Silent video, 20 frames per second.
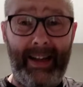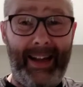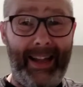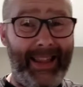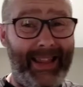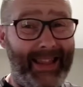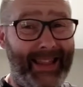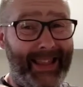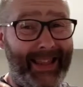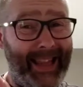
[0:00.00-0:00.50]

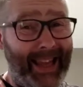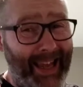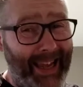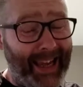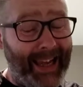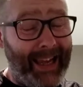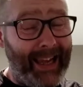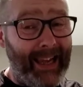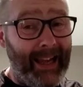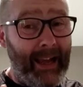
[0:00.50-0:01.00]
I
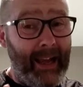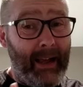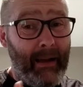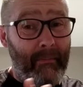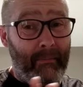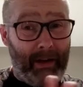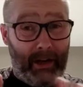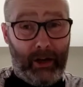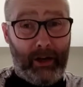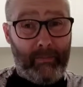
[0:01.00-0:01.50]
think,
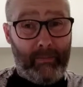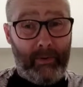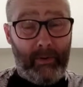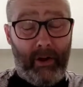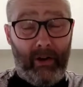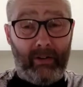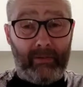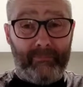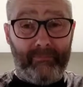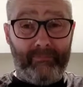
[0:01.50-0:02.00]
but I could be
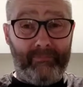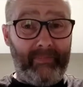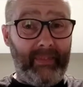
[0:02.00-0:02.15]
wrong.